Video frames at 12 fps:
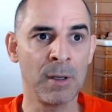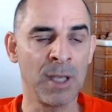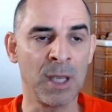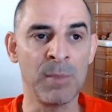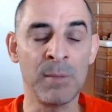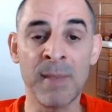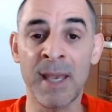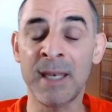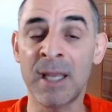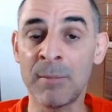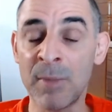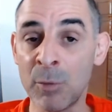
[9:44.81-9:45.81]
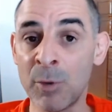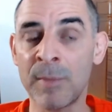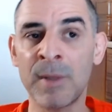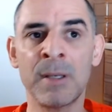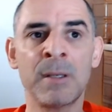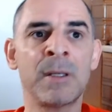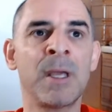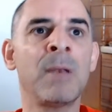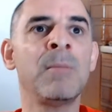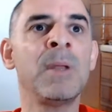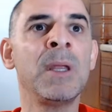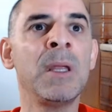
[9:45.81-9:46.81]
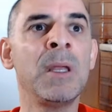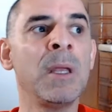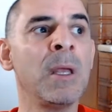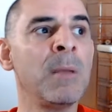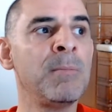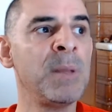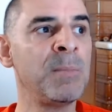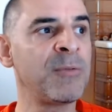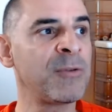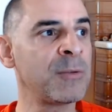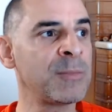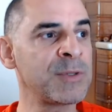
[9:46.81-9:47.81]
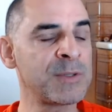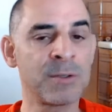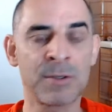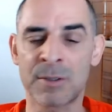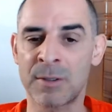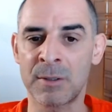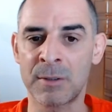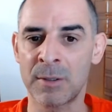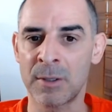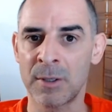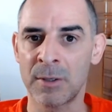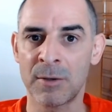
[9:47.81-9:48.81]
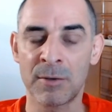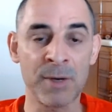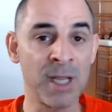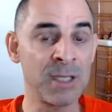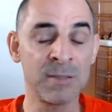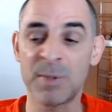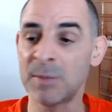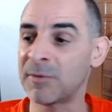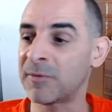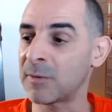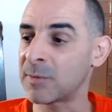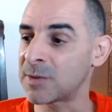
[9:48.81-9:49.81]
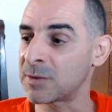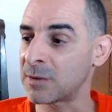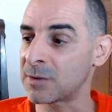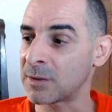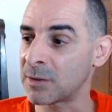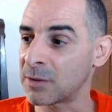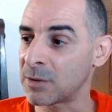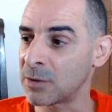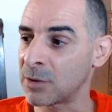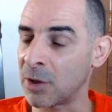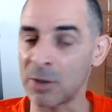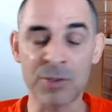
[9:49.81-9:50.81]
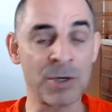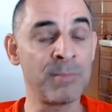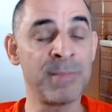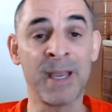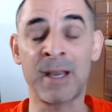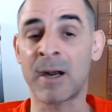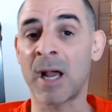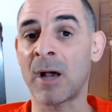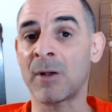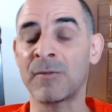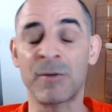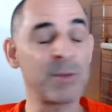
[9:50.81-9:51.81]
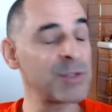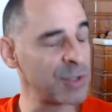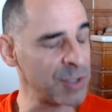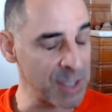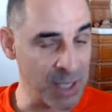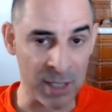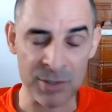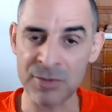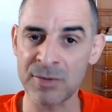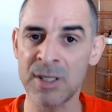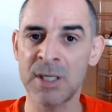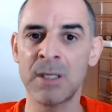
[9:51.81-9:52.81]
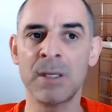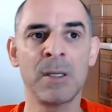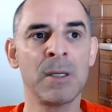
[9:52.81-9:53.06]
Can be men, can be women, can be people from a certain race, people from a certain cultural background, from a certain country,